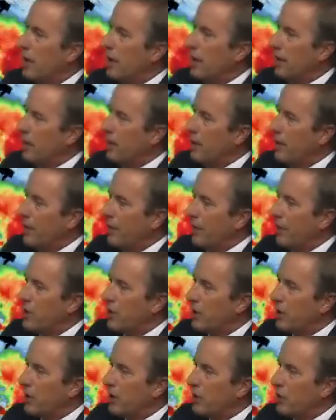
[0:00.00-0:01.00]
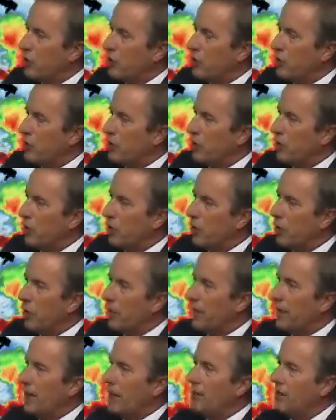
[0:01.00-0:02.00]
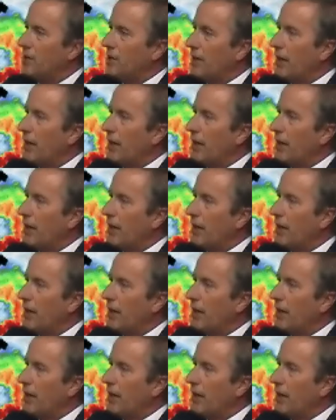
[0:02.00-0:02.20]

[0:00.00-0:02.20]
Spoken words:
and then eventually to the northeast.